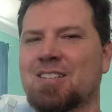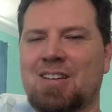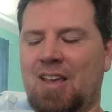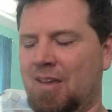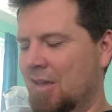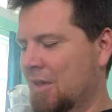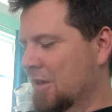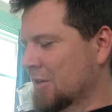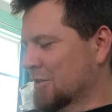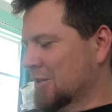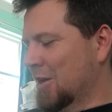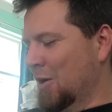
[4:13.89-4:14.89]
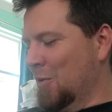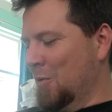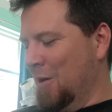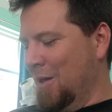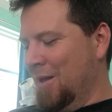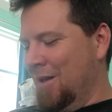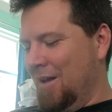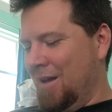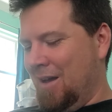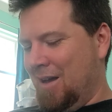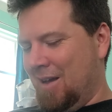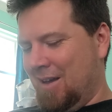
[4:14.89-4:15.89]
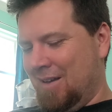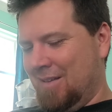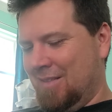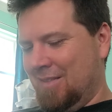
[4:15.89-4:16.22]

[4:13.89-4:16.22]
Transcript: dang. So, uh,